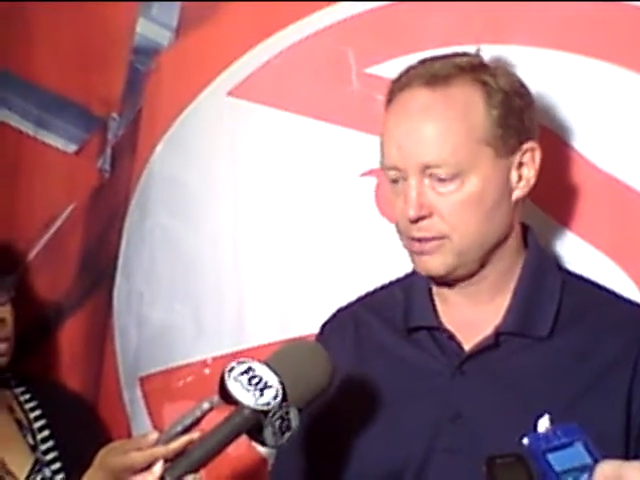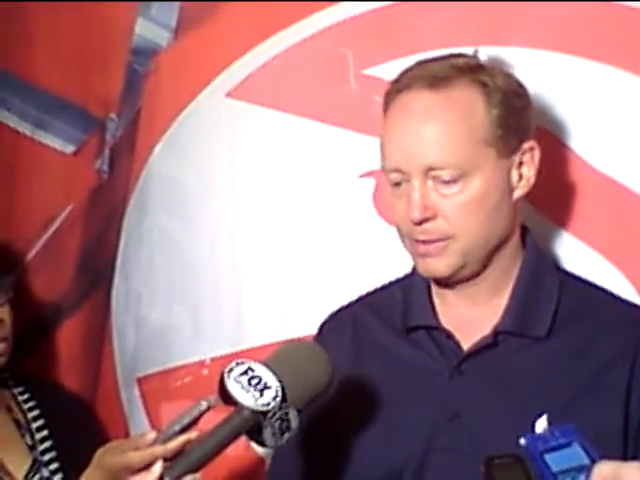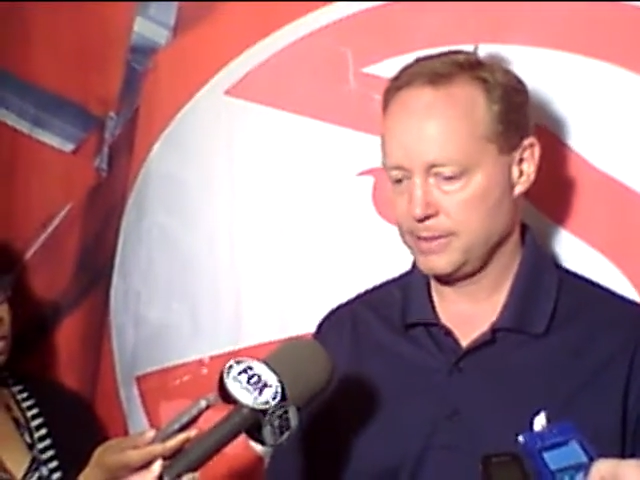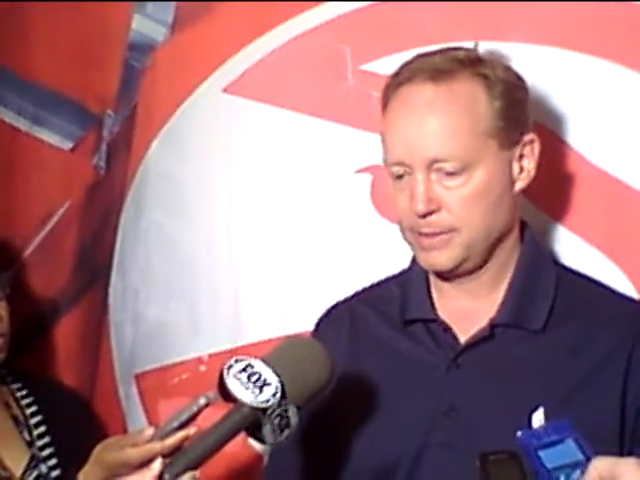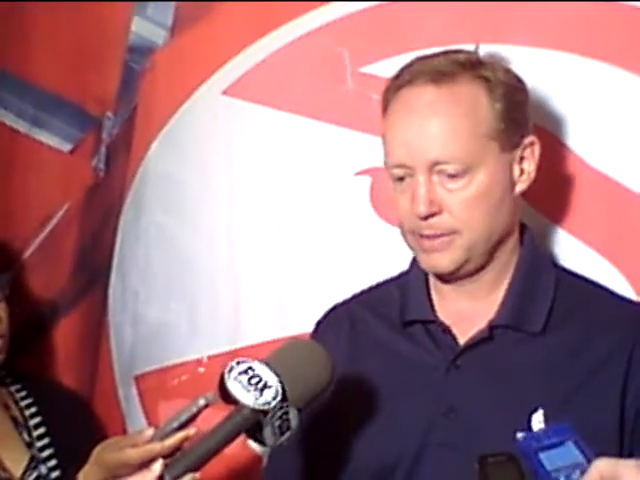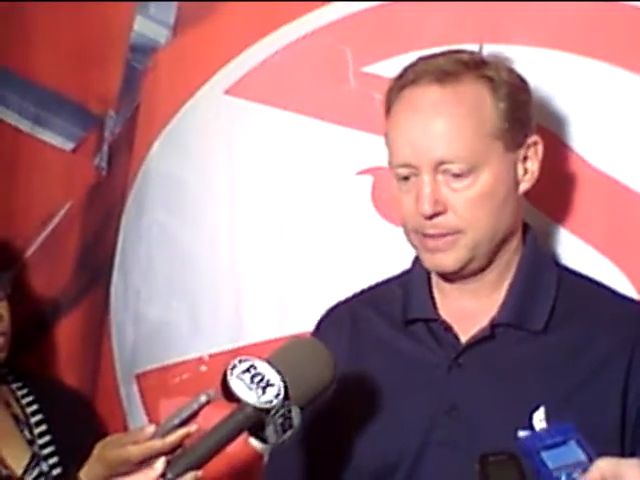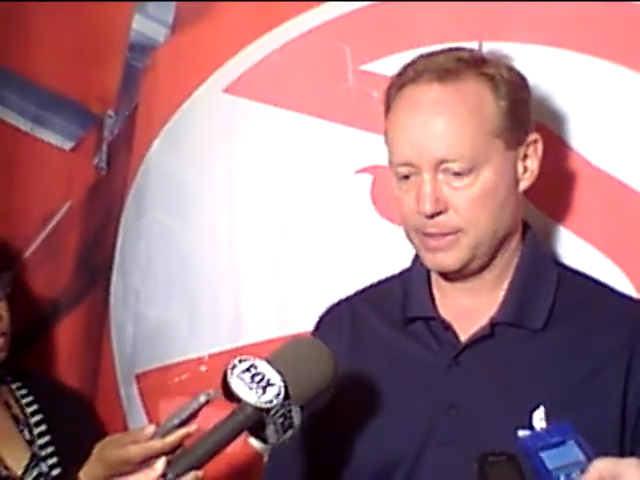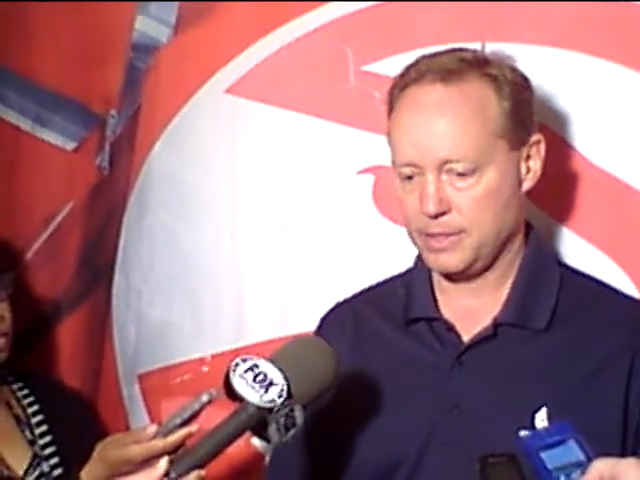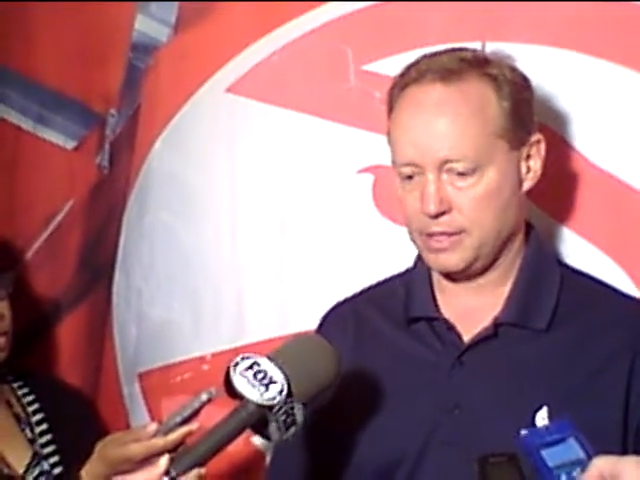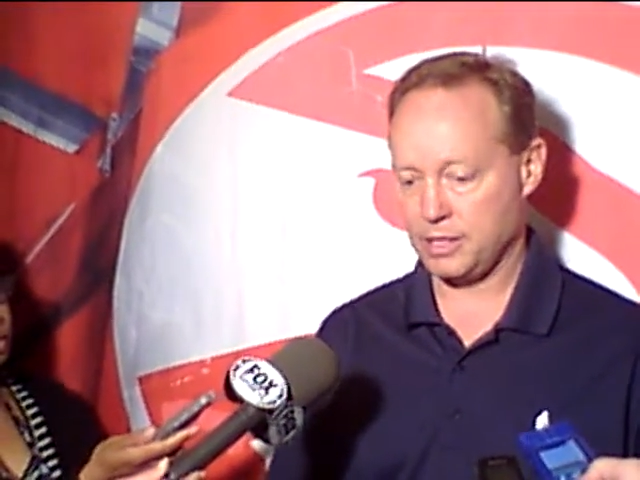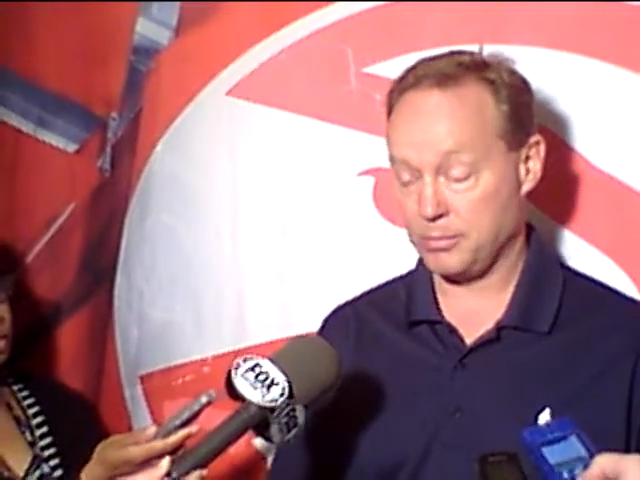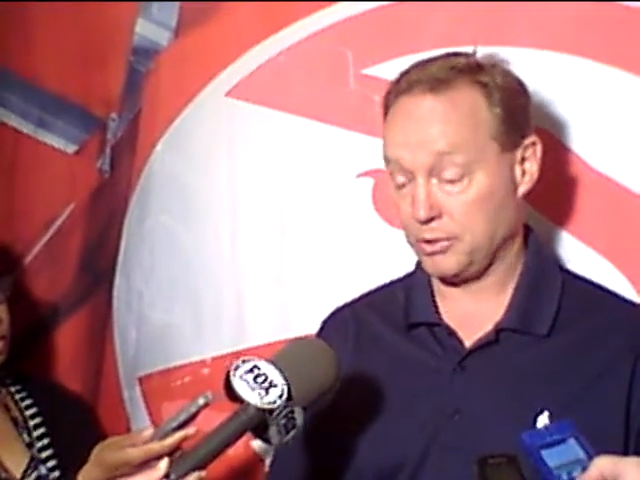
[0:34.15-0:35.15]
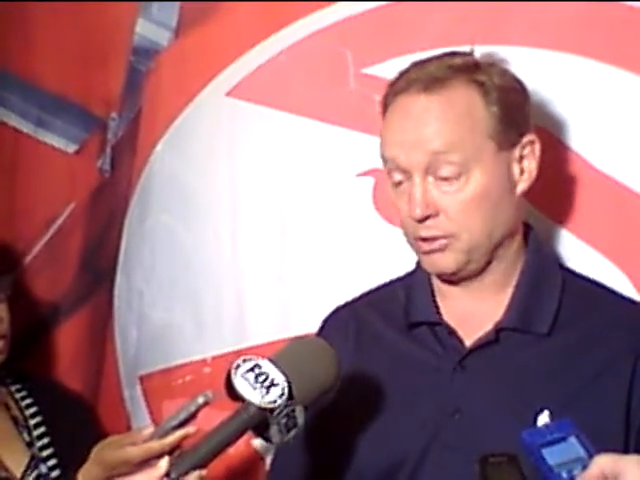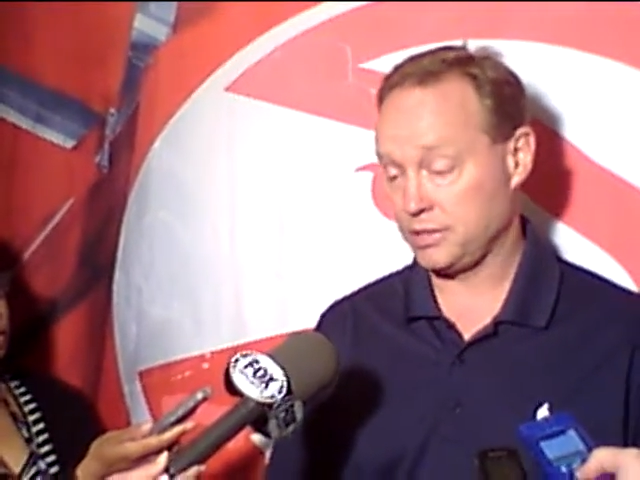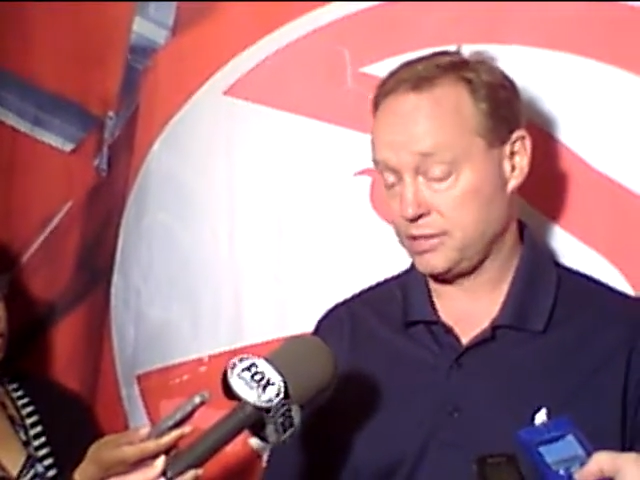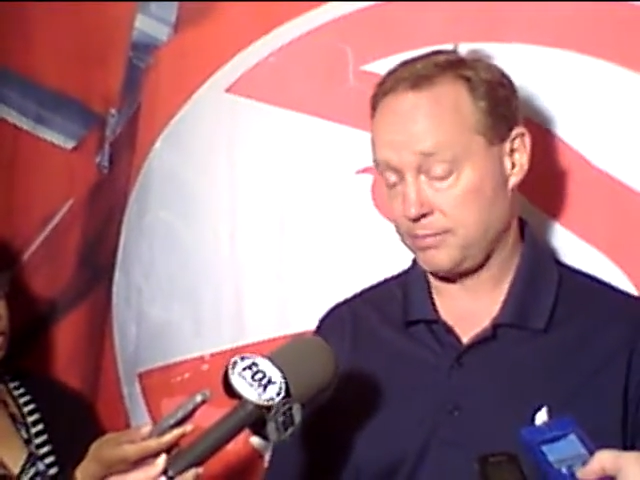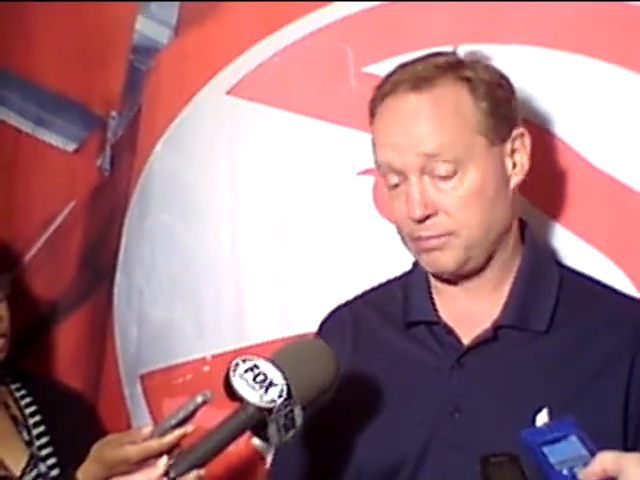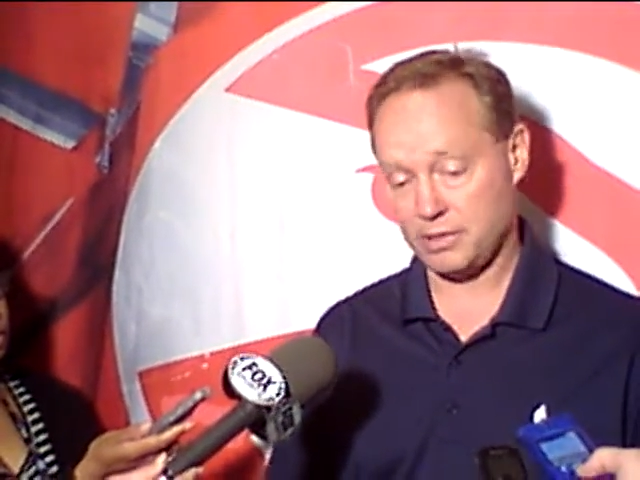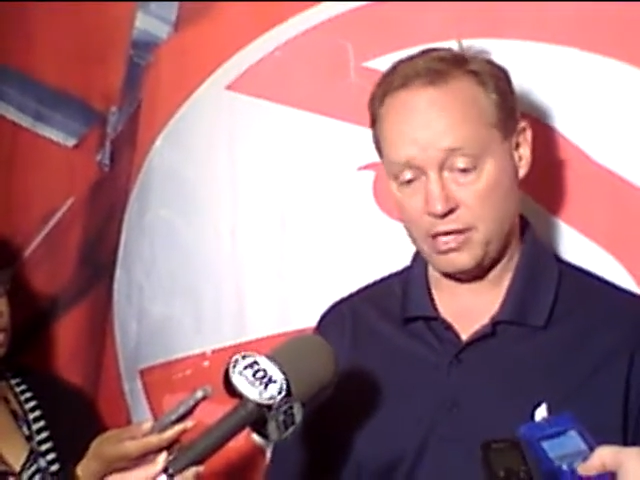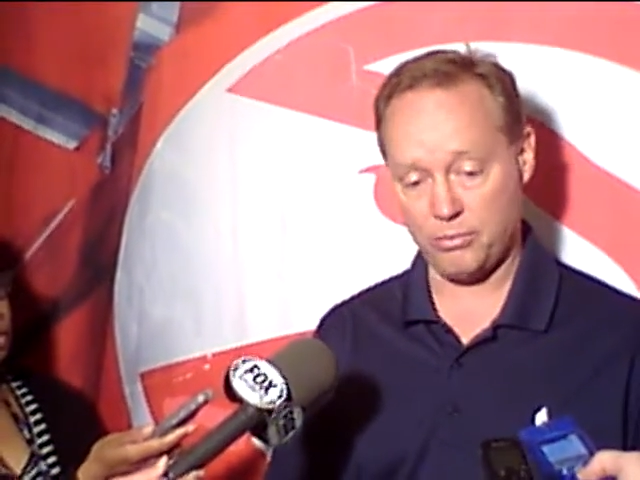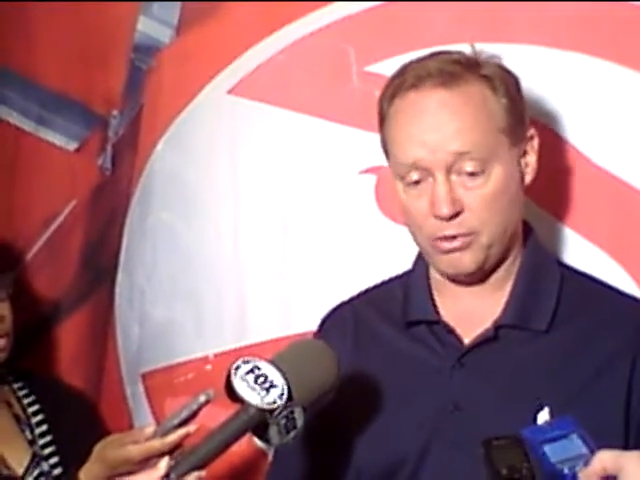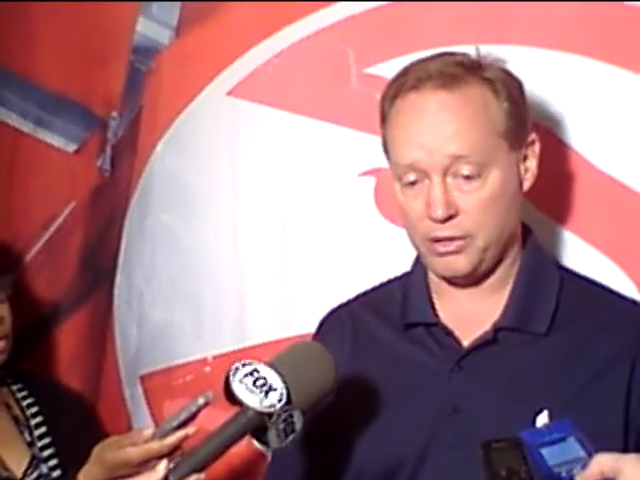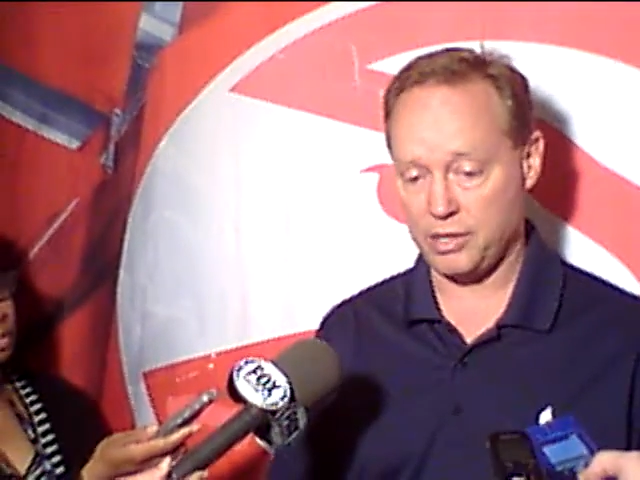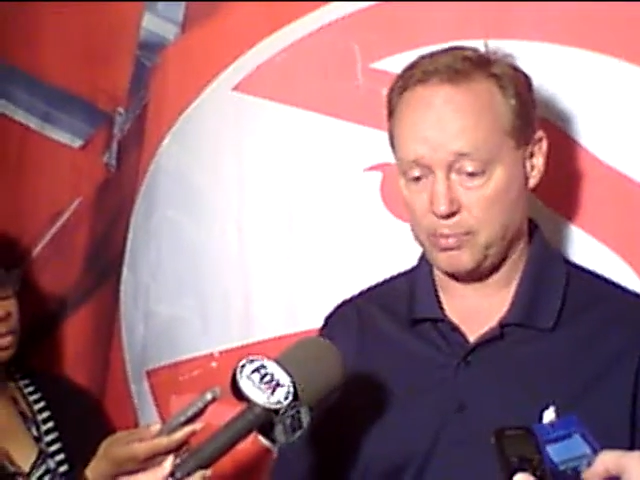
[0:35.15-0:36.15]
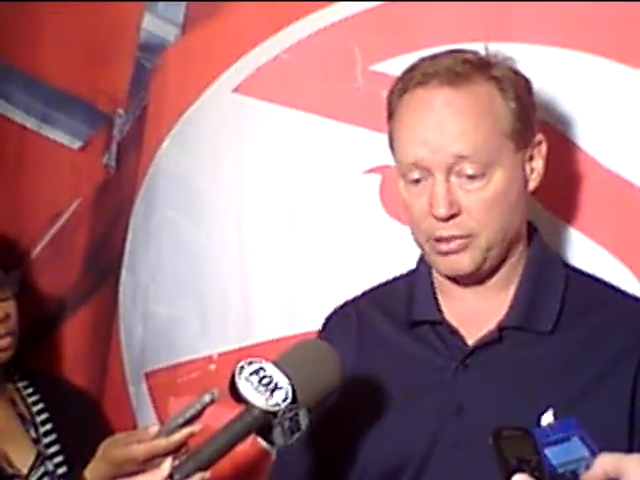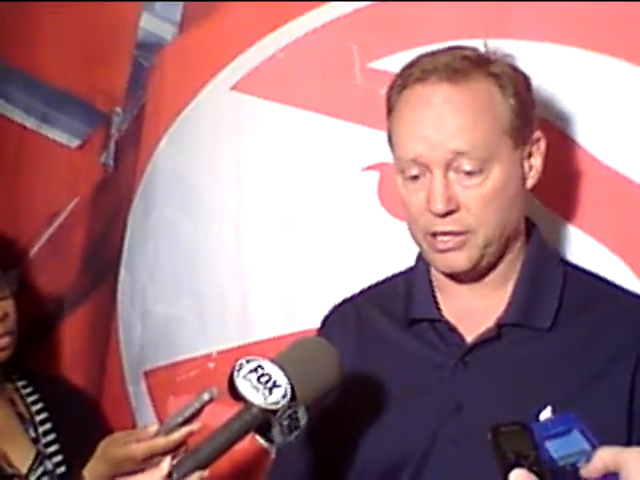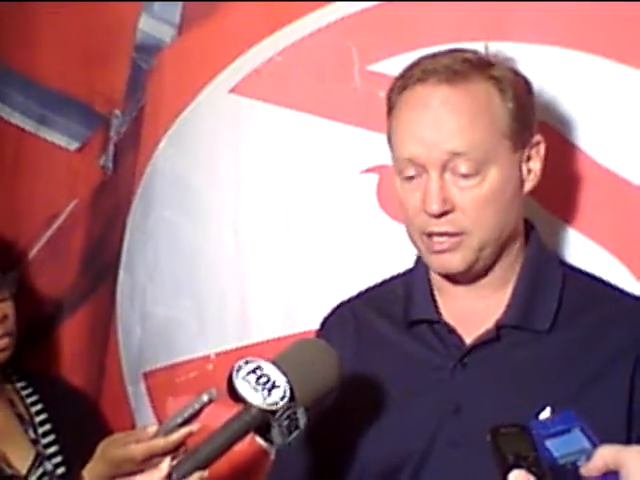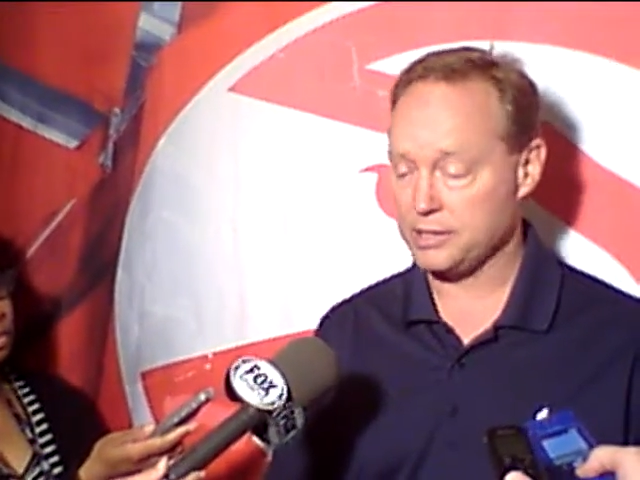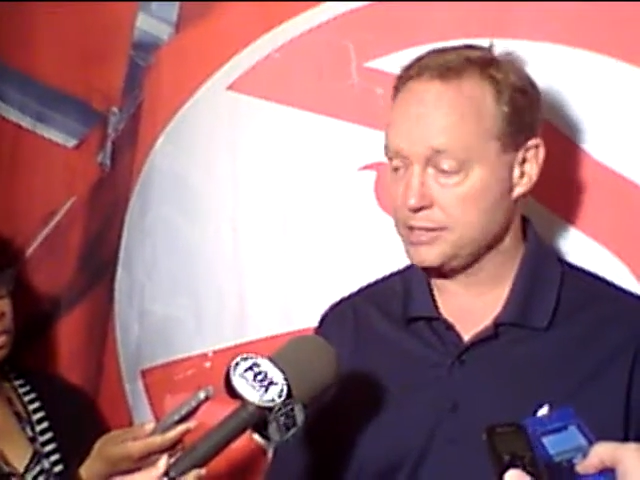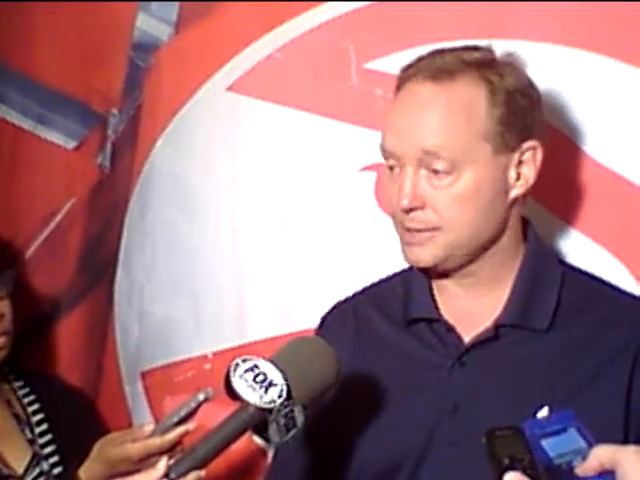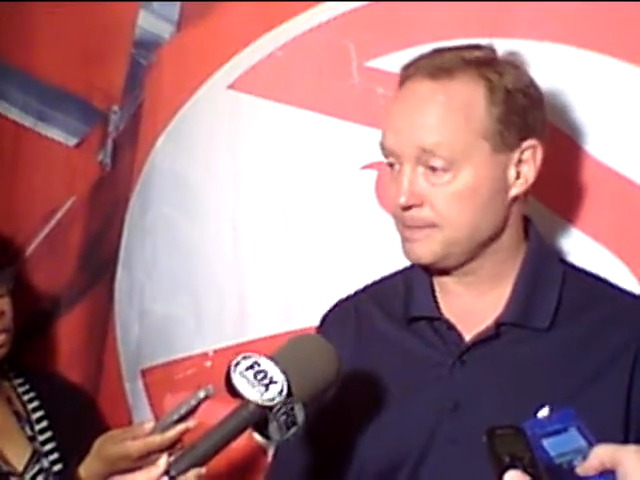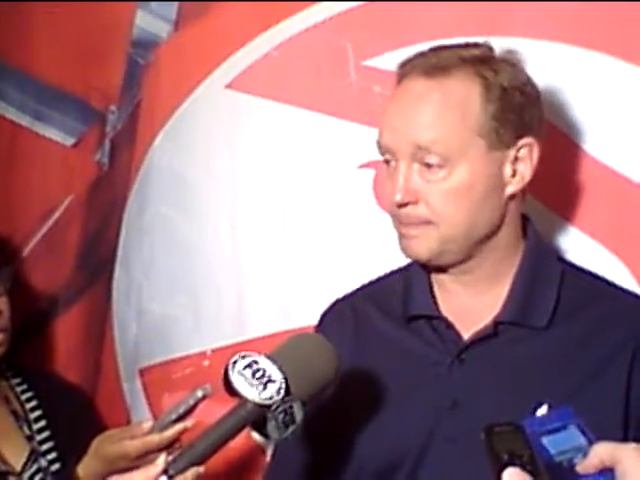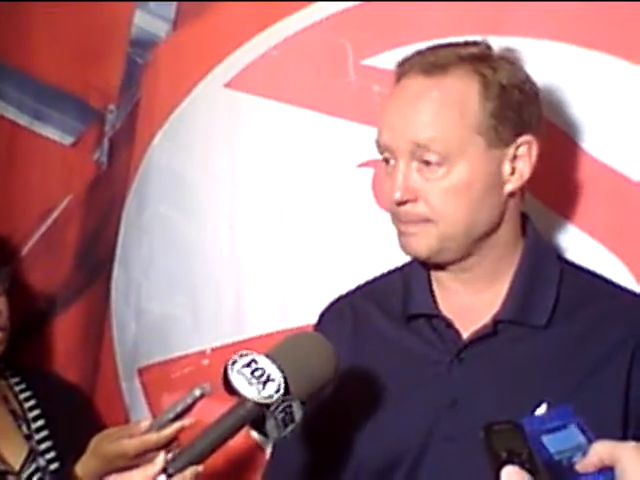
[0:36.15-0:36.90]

or at least how well they play us.